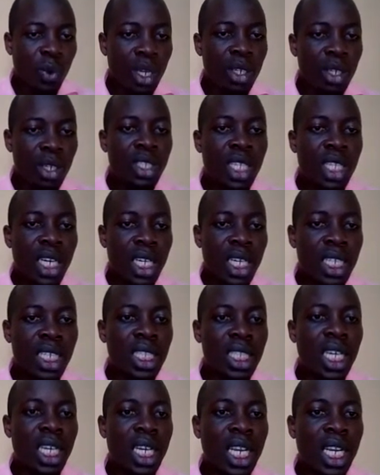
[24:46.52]
When you're
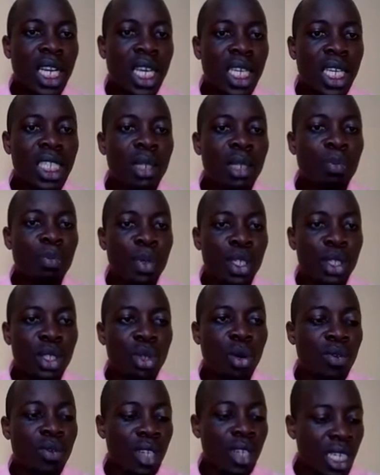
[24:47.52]
selecting the next
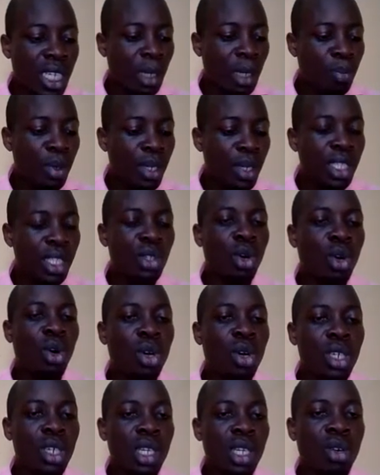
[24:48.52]
piece of data, please
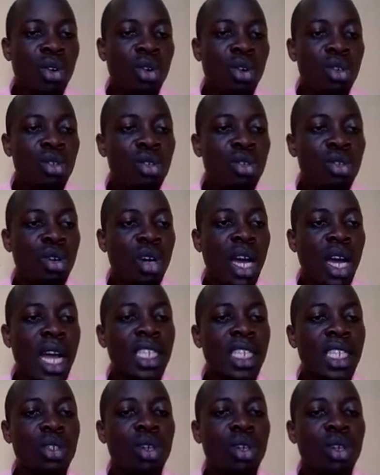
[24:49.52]
hold the control
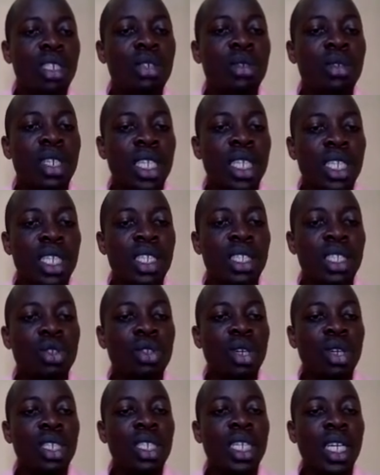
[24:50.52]
and don't release.
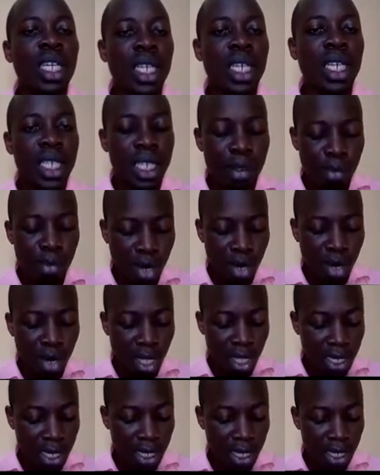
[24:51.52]
Don't click
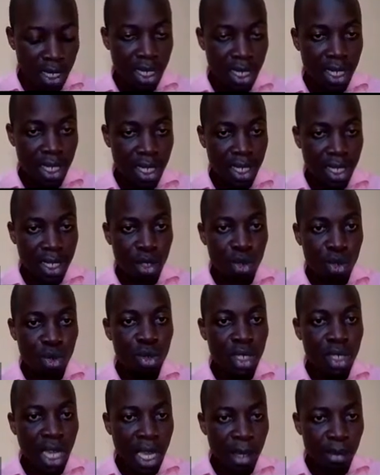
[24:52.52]
more than
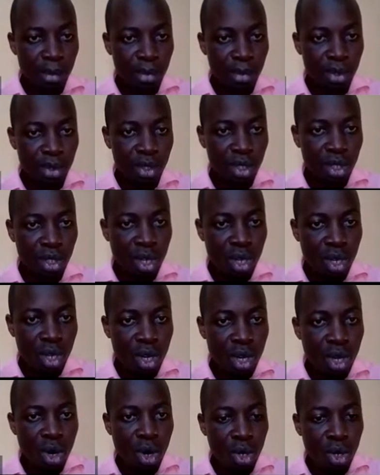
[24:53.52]
2 times.
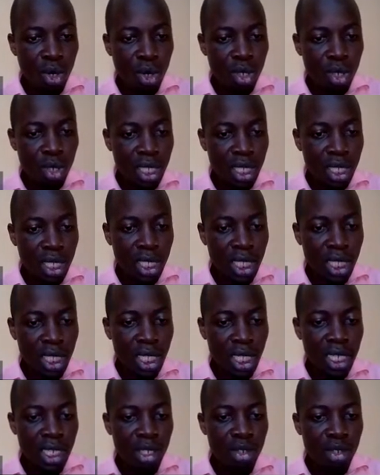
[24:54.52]
Hold
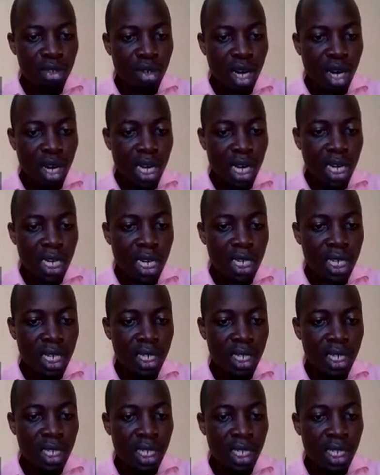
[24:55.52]
this and drag
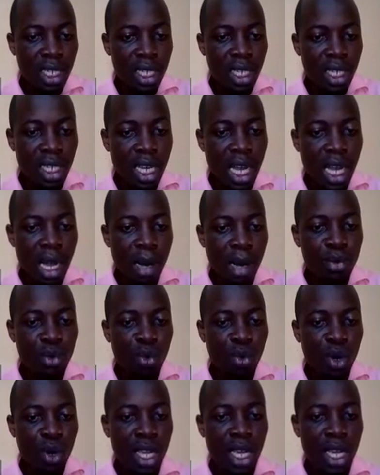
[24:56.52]
up
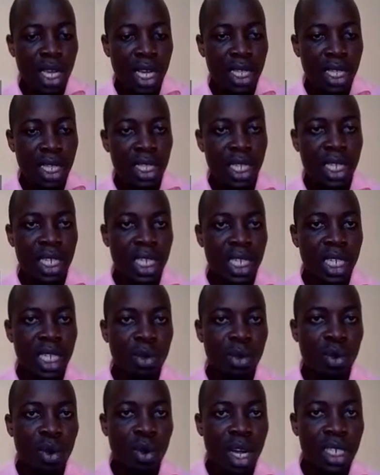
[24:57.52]
to where the
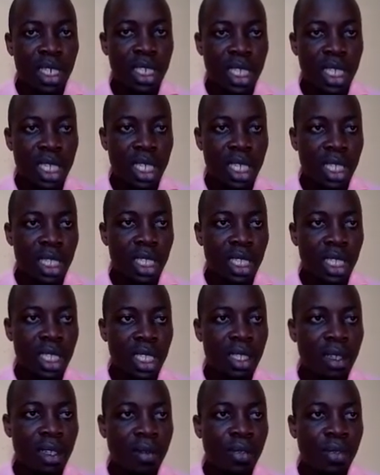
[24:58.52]
data we want is.